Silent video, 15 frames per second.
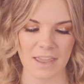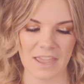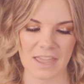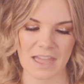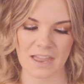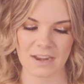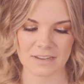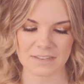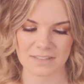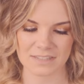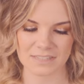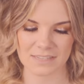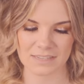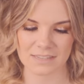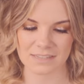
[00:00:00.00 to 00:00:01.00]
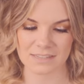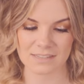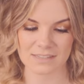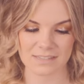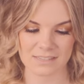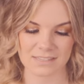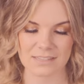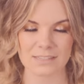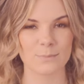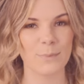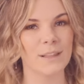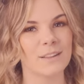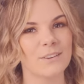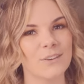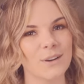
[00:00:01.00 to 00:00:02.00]
And this is
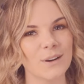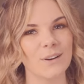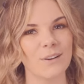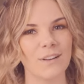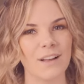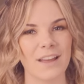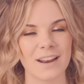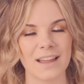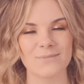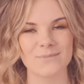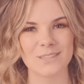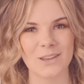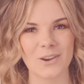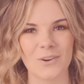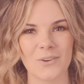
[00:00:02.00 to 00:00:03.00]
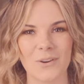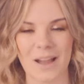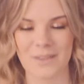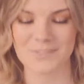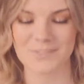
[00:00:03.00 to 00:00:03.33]
my little girl. And I'm so